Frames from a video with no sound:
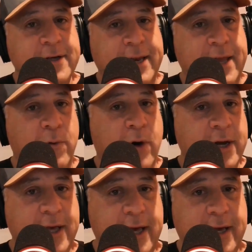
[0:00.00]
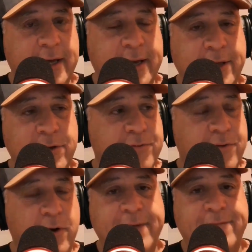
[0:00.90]
and they want to eat, and then you
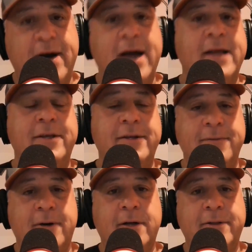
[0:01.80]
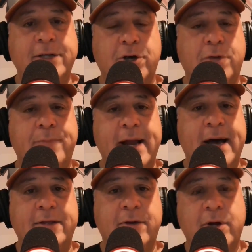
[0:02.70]
throw that that jerkbait
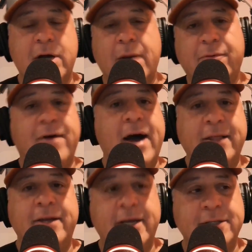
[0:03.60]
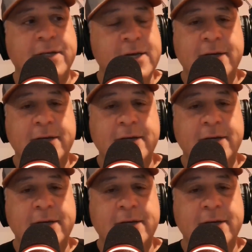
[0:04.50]
out there with a couple violent hits,